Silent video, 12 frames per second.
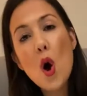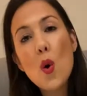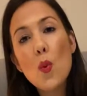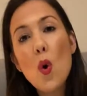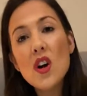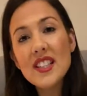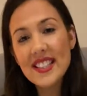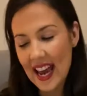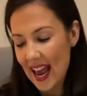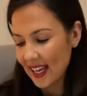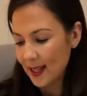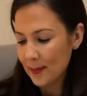One
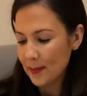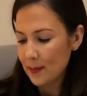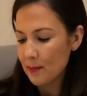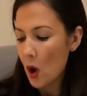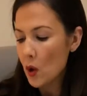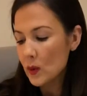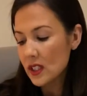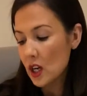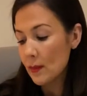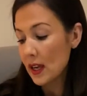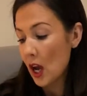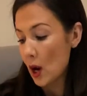day, Mog was
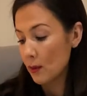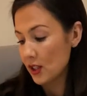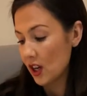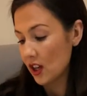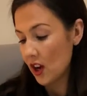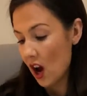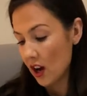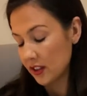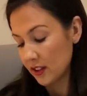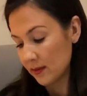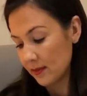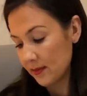coming home to her
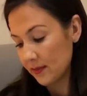garden.